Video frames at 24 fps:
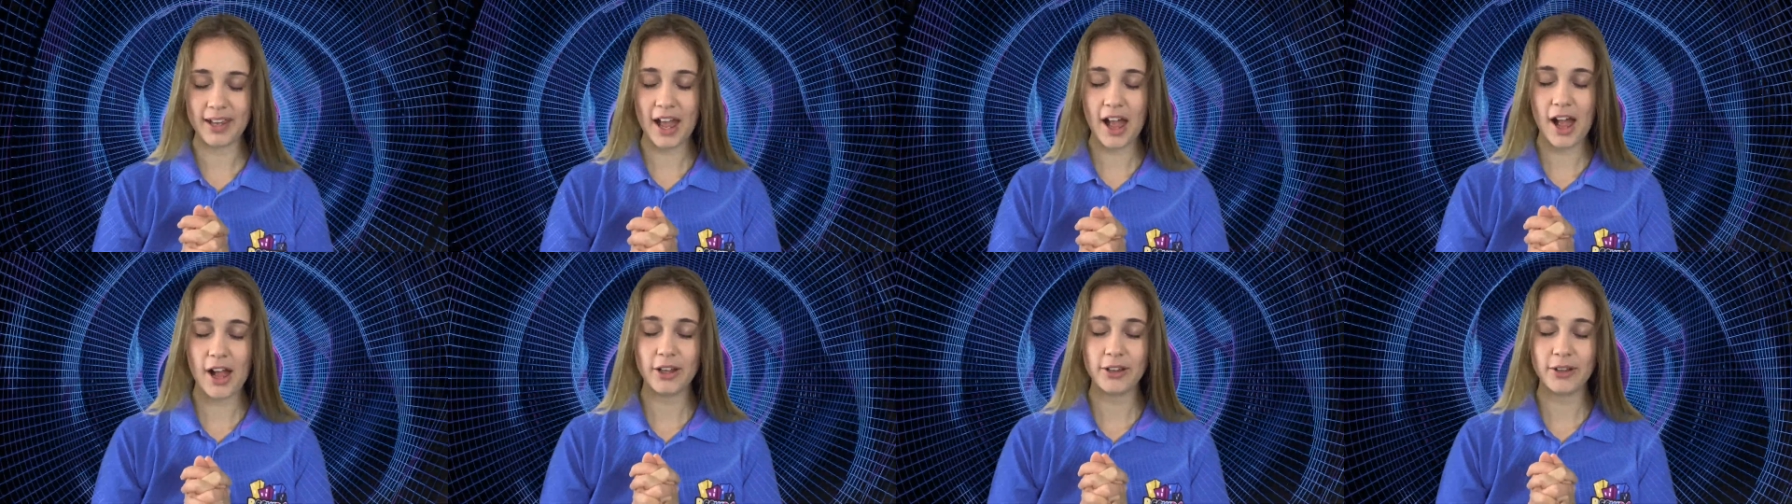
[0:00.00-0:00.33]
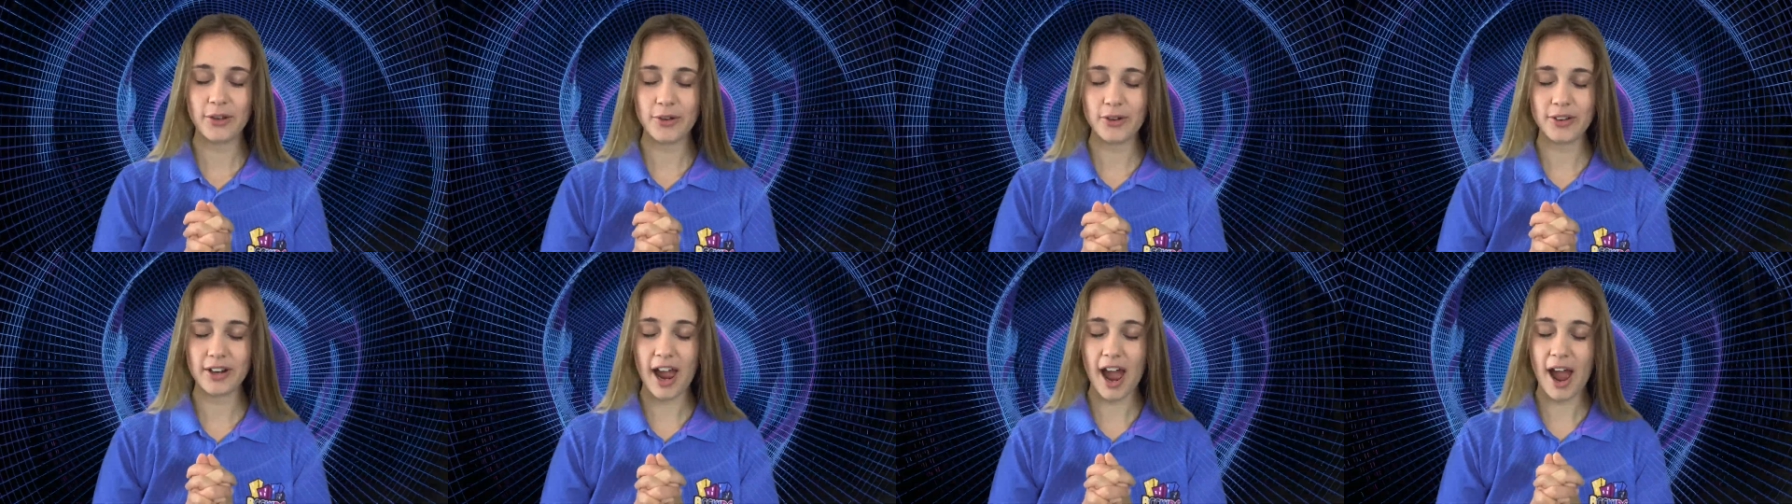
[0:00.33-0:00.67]

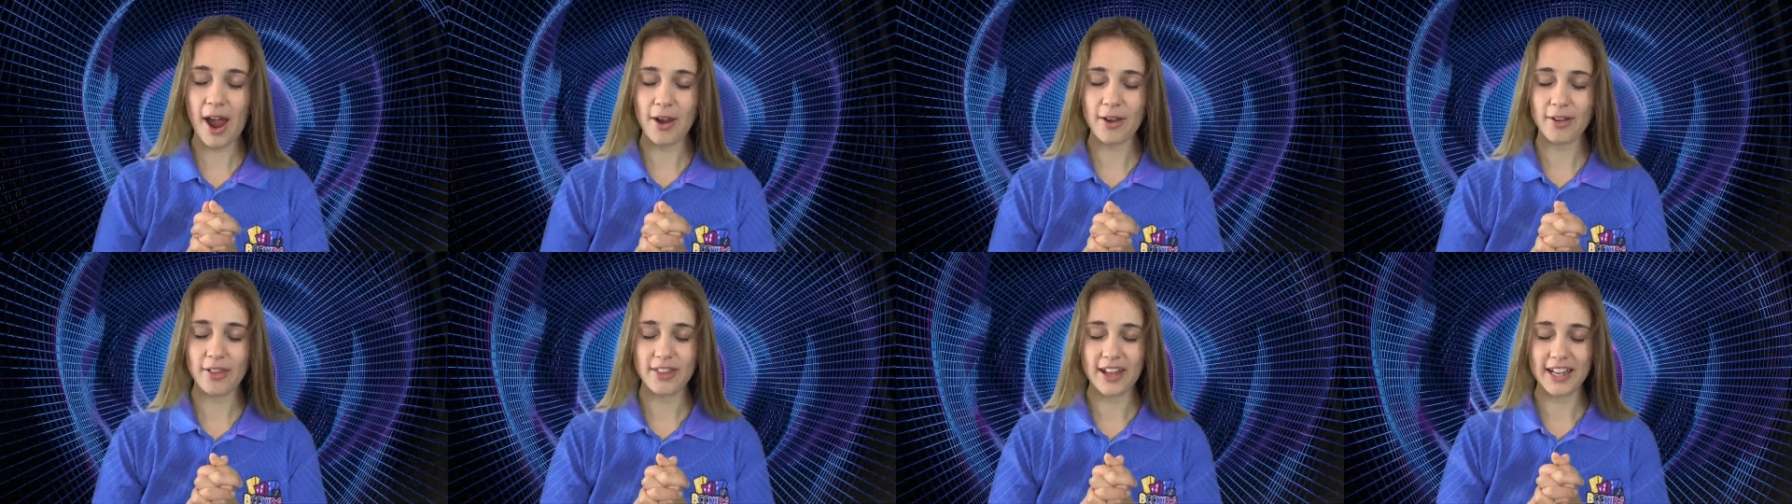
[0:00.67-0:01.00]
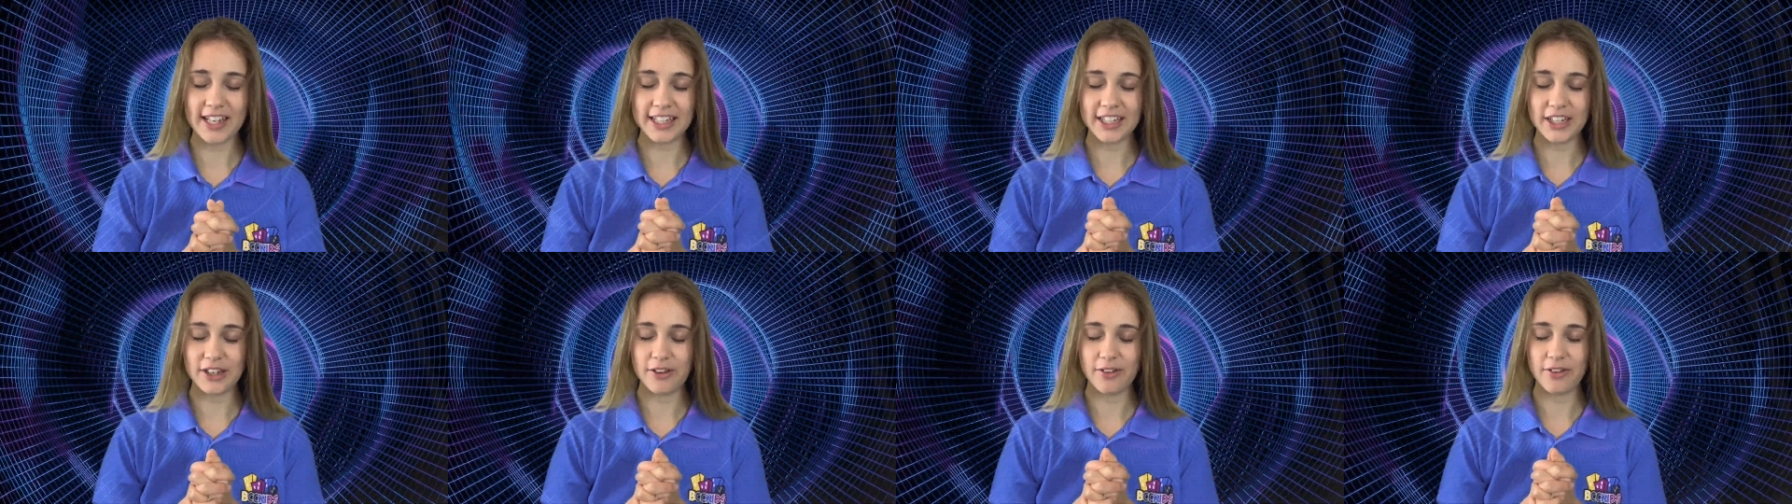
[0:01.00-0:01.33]
Lord, I
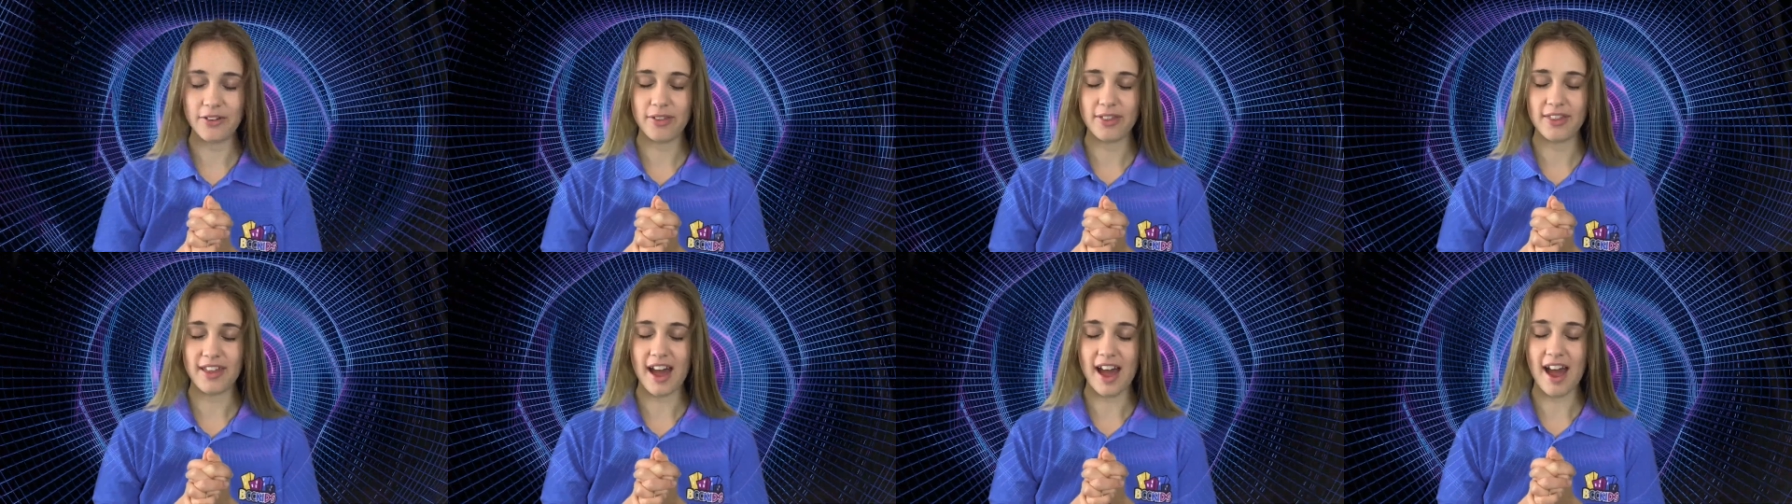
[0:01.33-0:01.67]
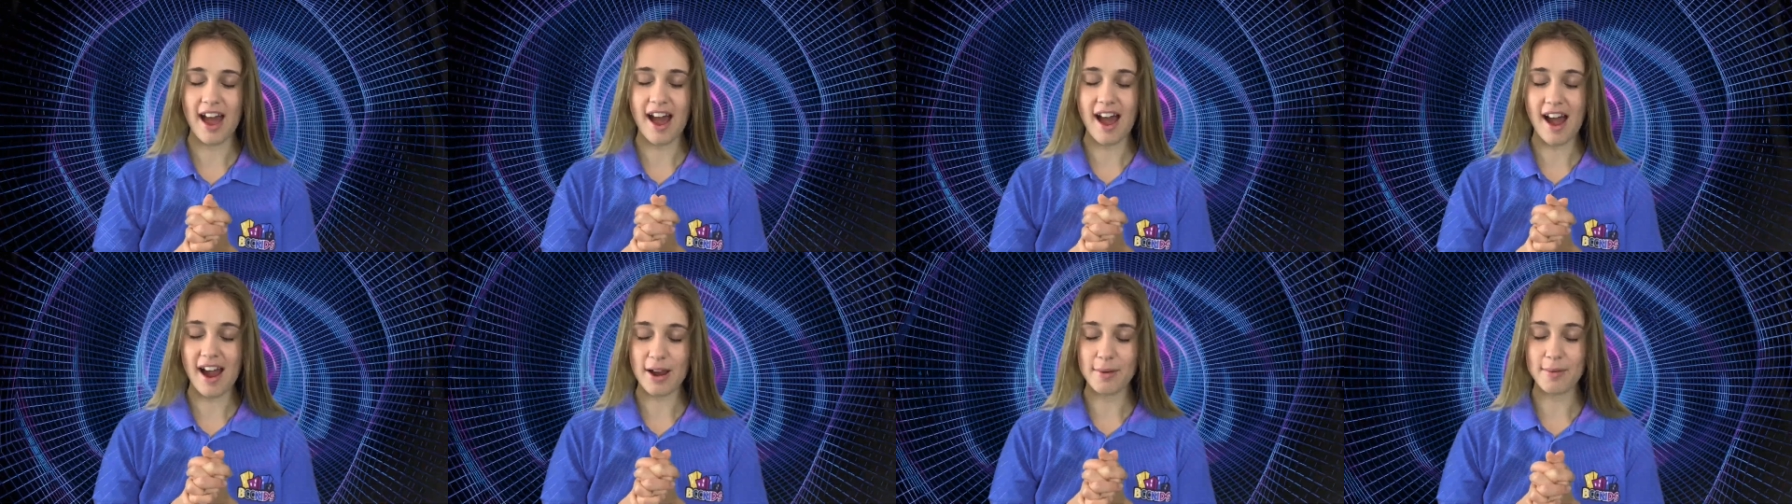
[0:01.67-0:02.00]
thank you that
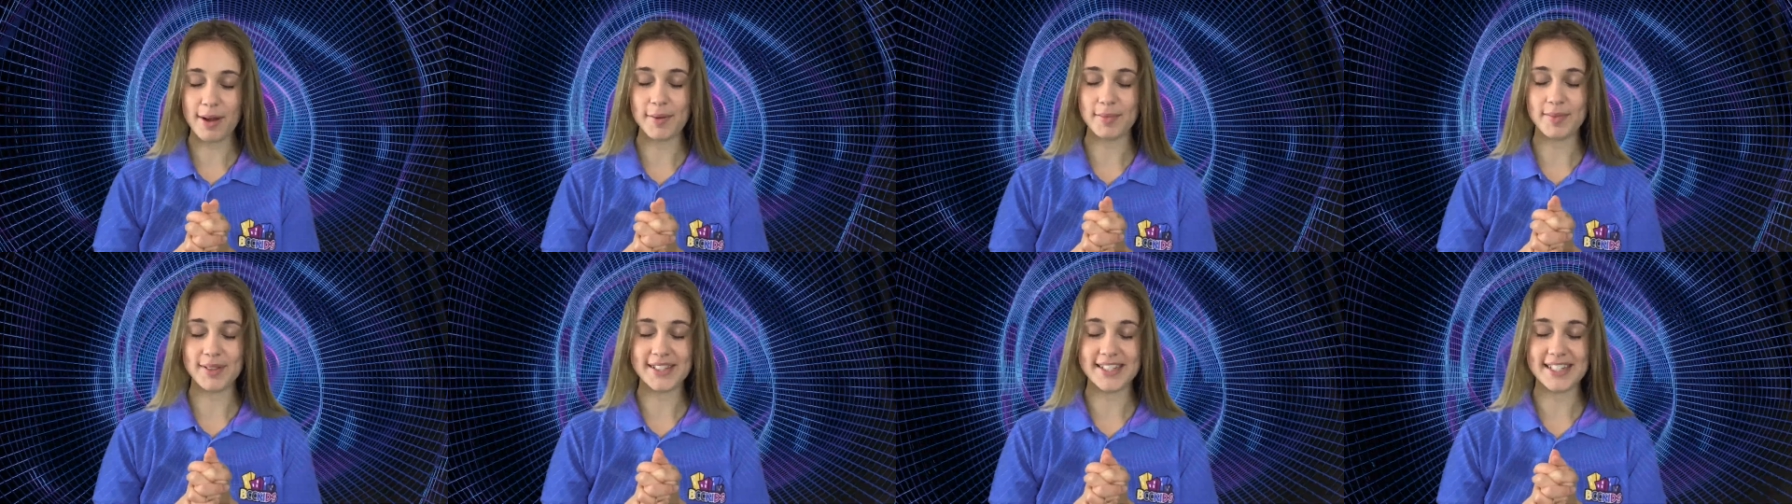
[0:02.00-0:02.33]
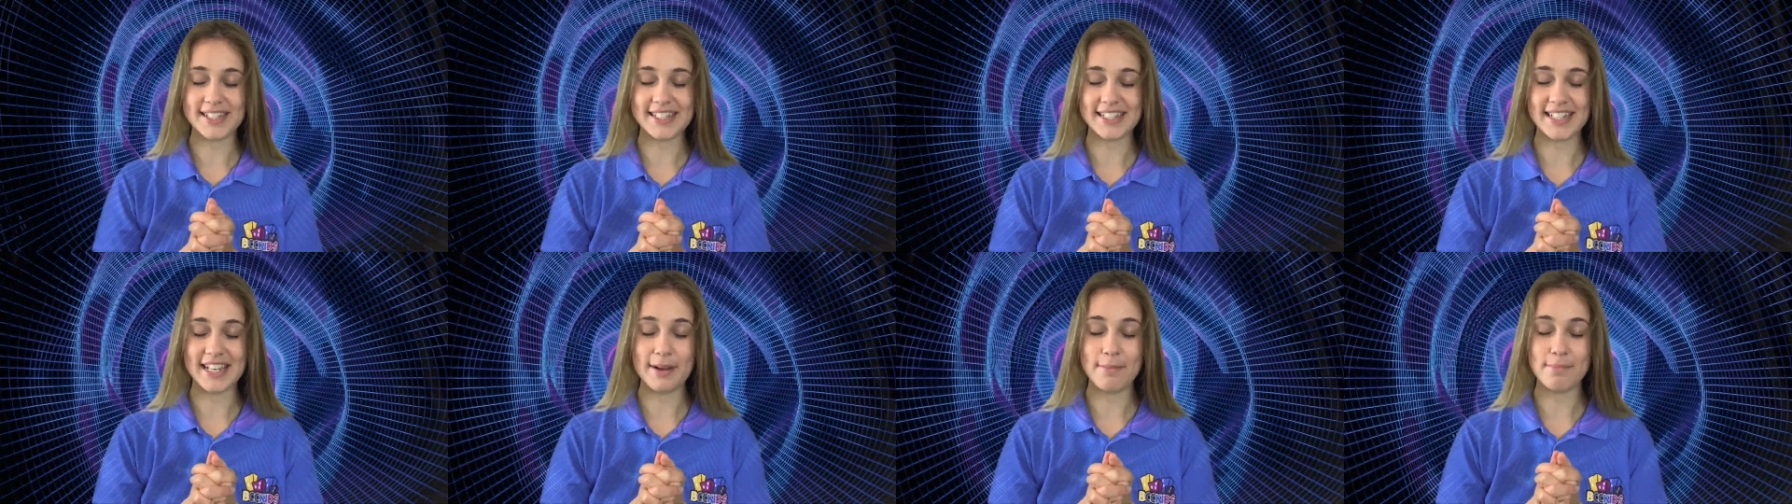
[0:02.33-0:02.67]
I'm able to
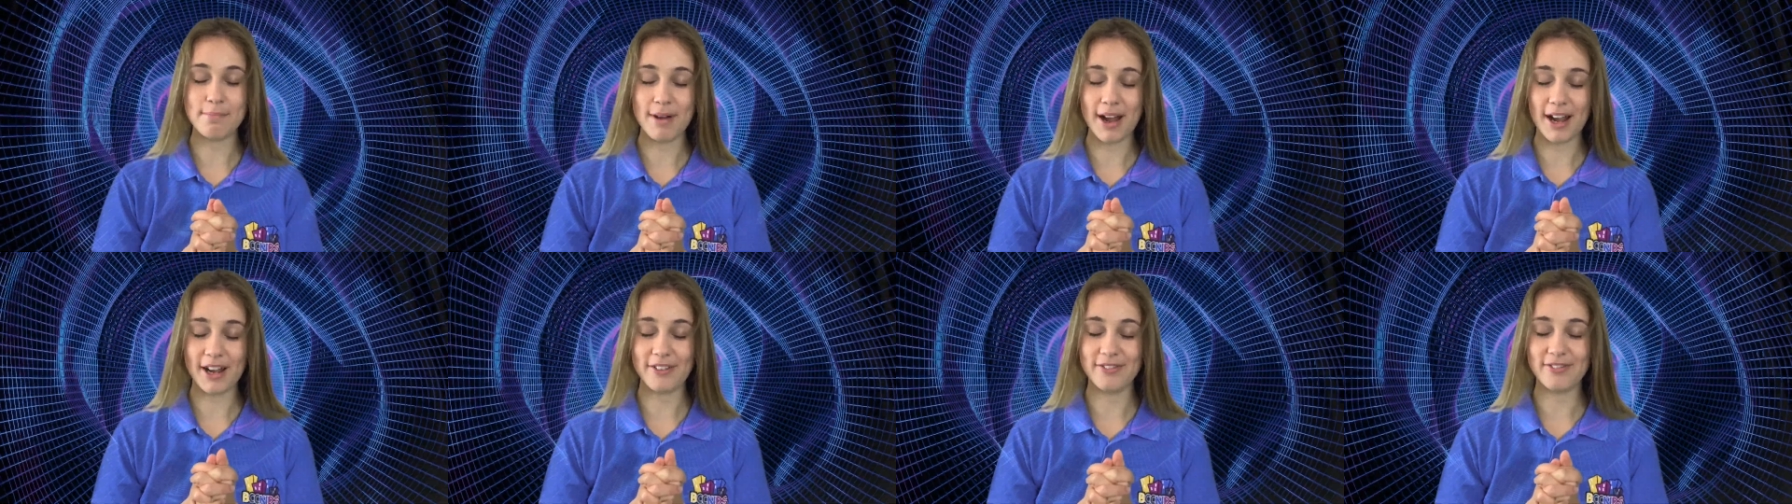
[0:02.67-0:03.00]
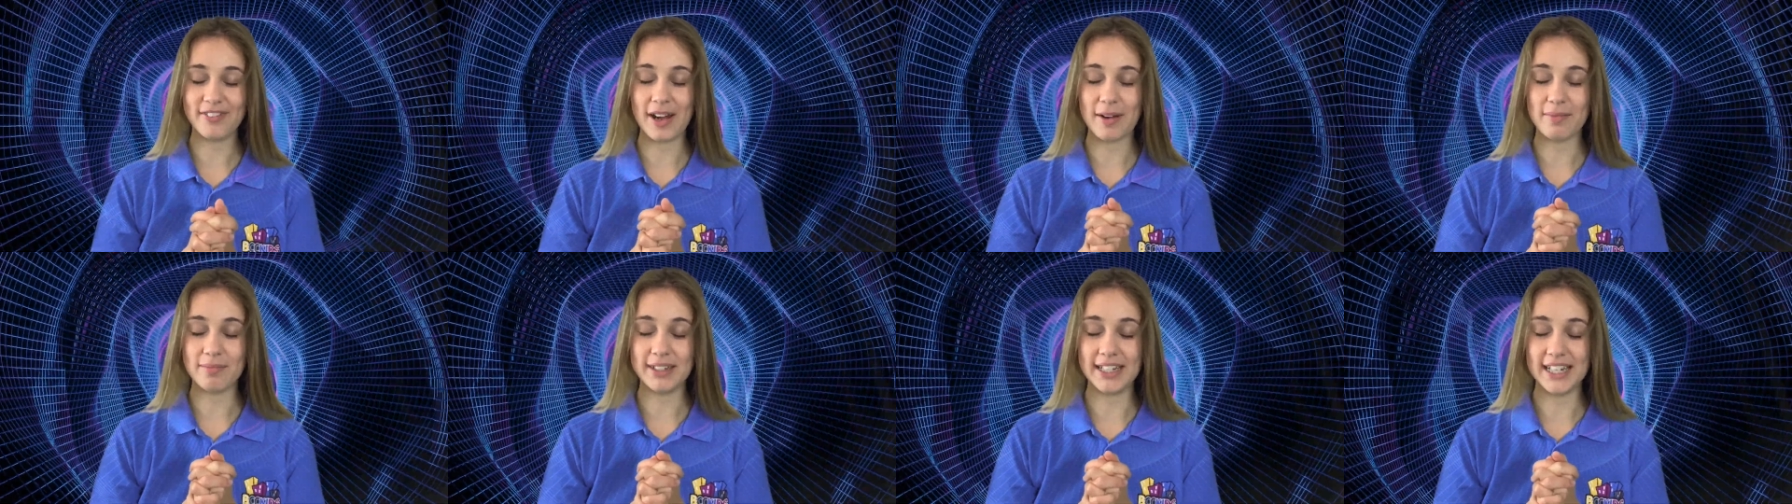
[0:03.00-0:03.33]
see my
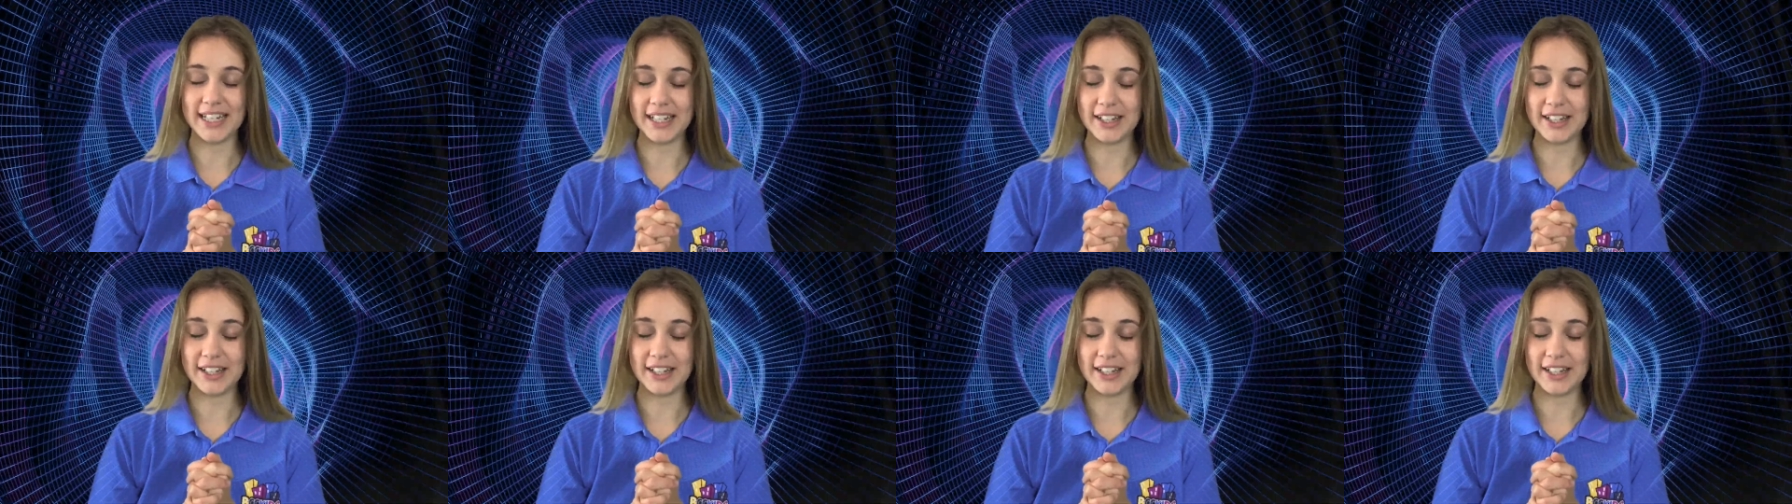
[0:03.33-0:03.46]
family